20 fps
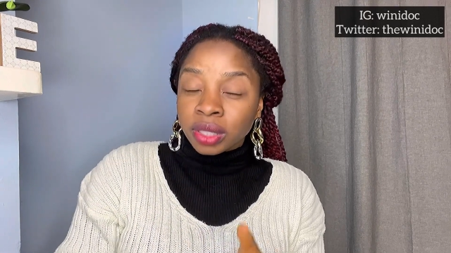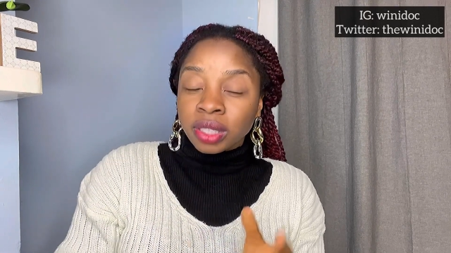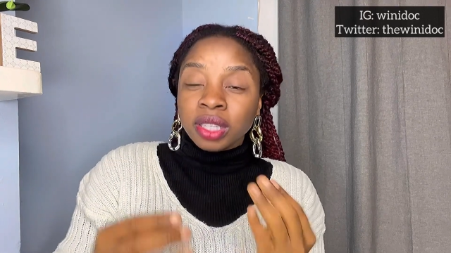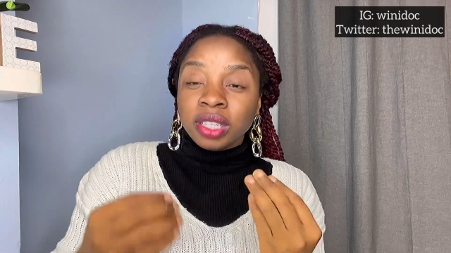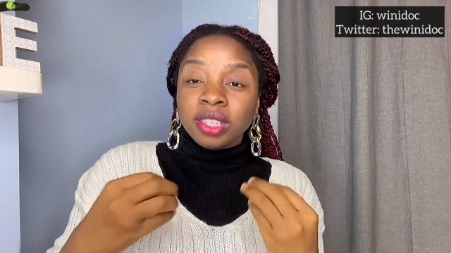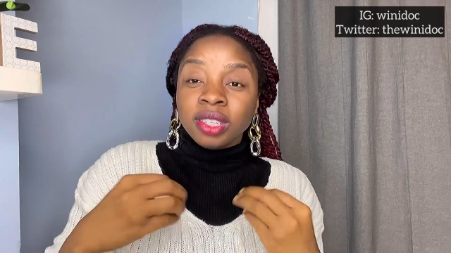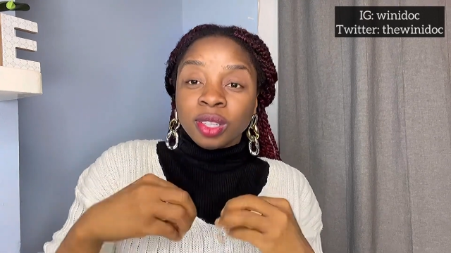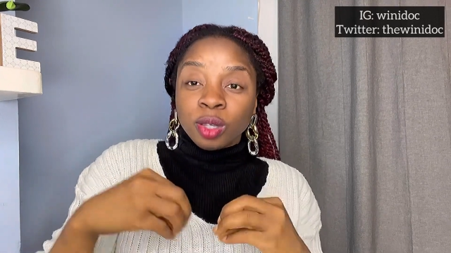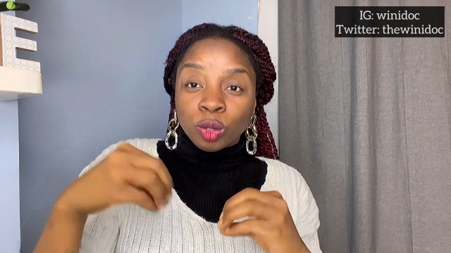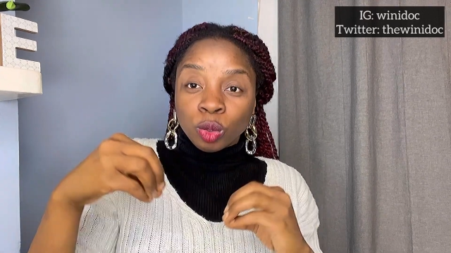
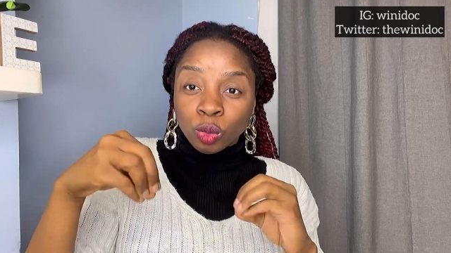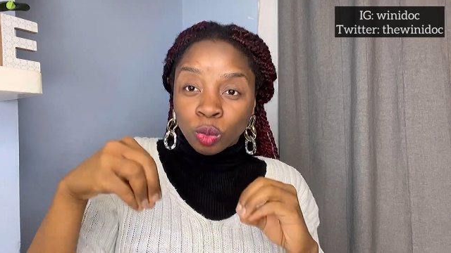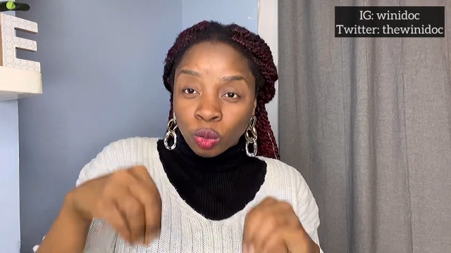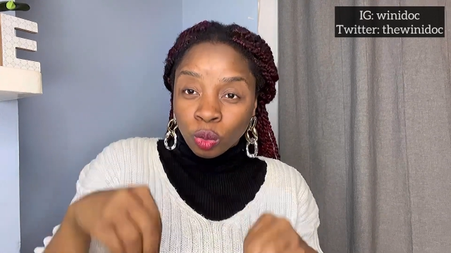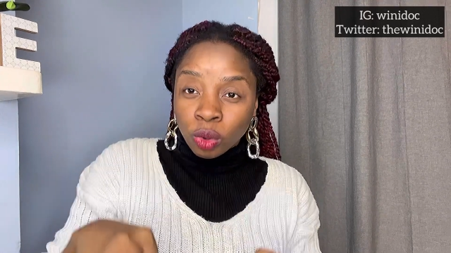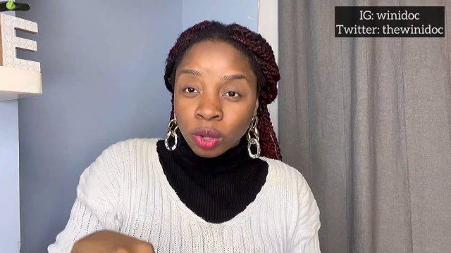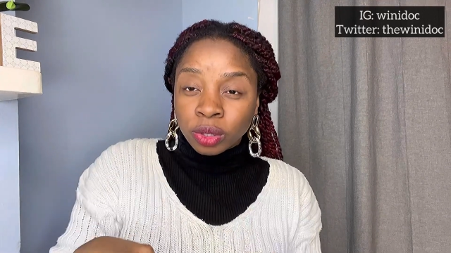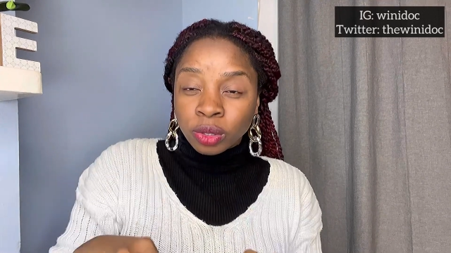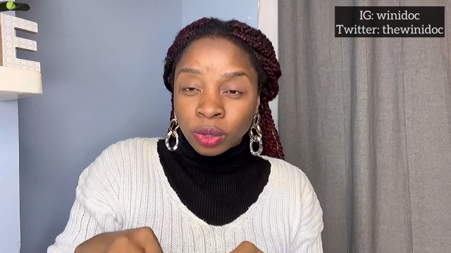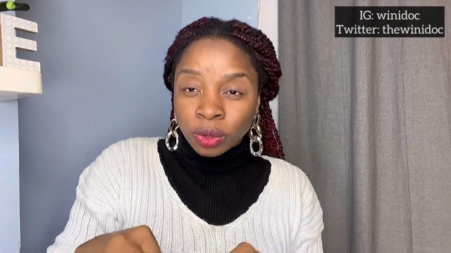This is
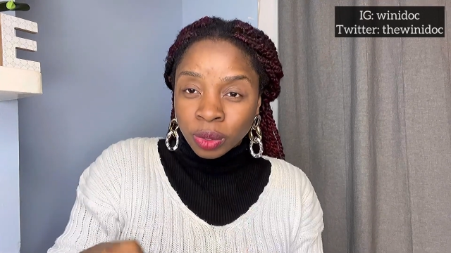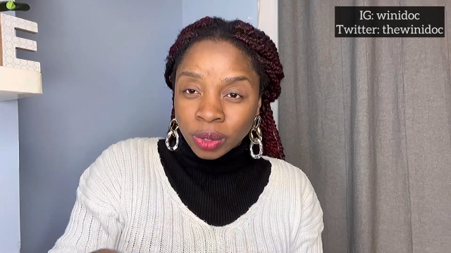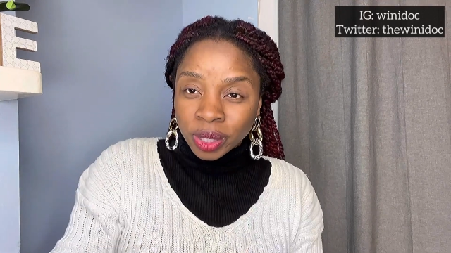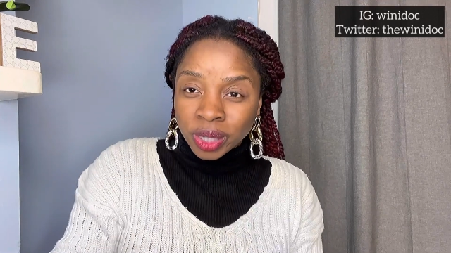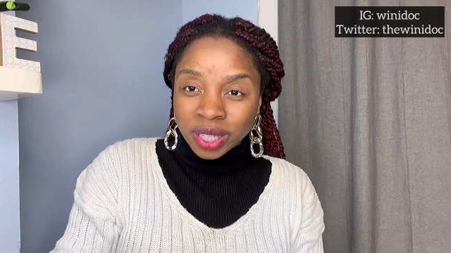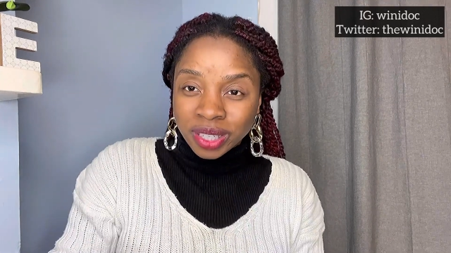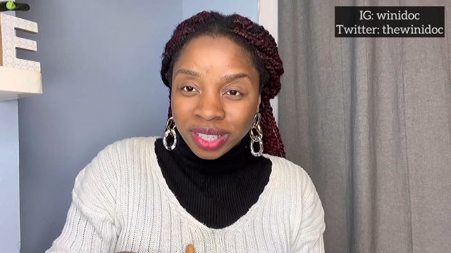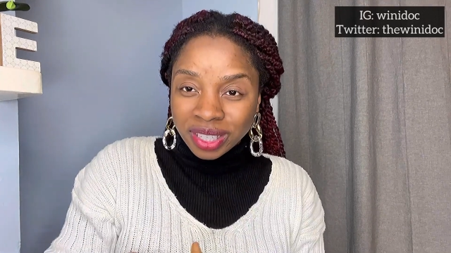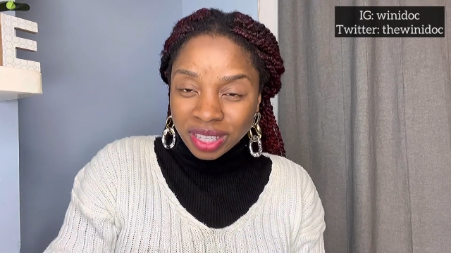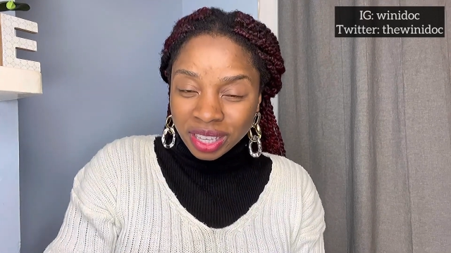what God
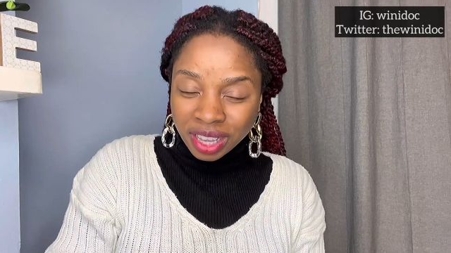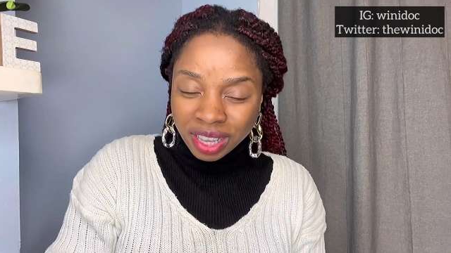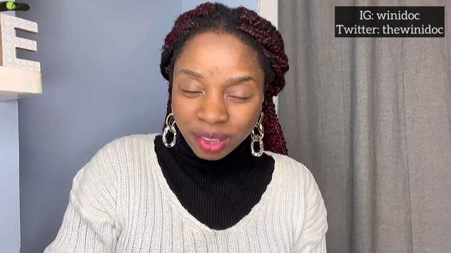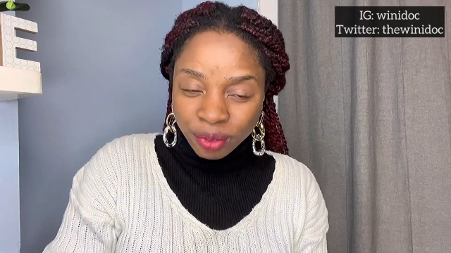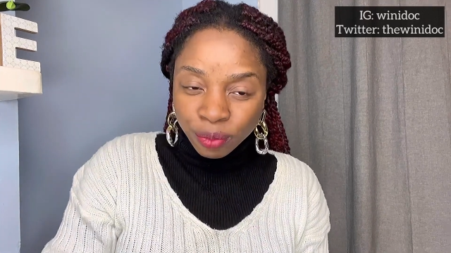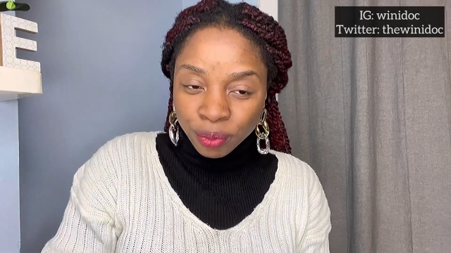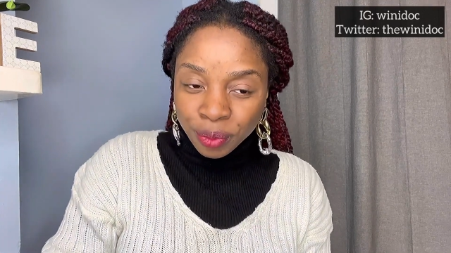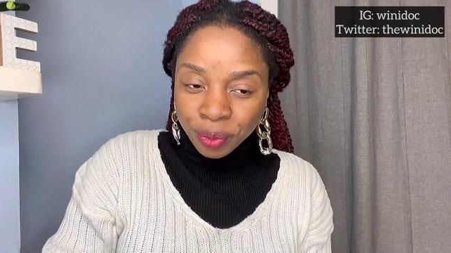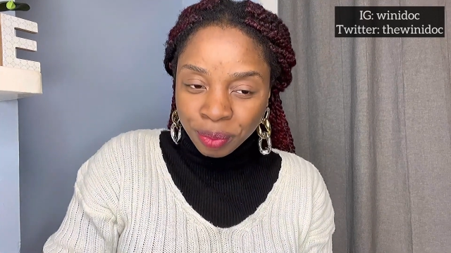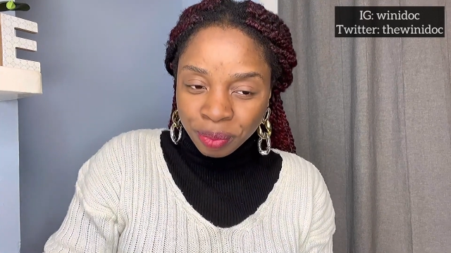is saying
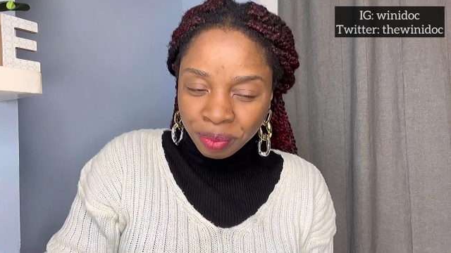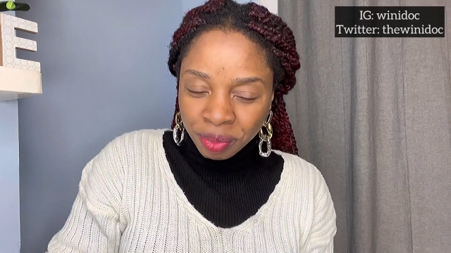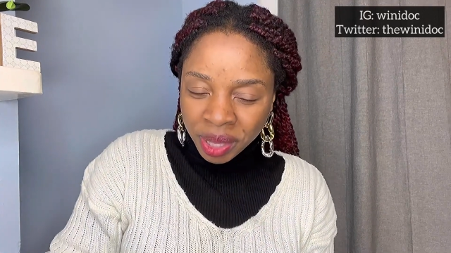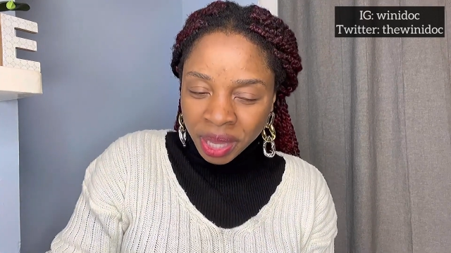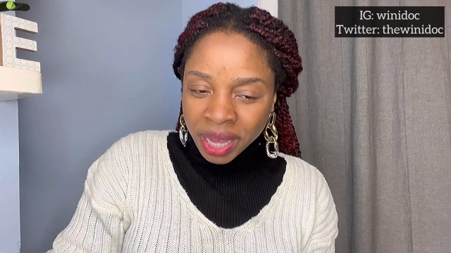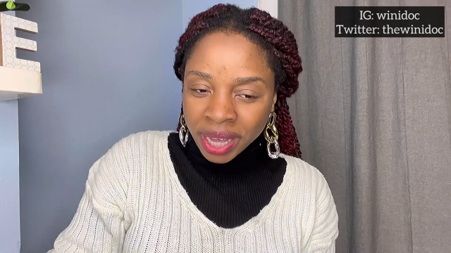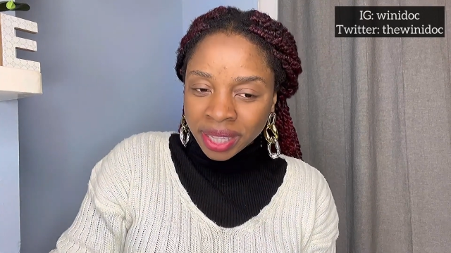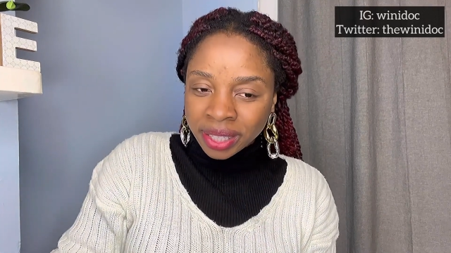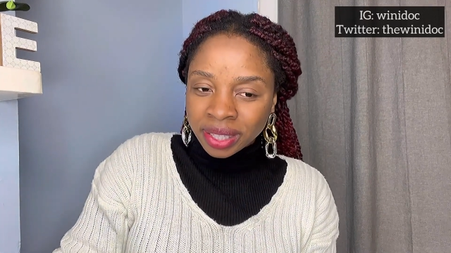for me at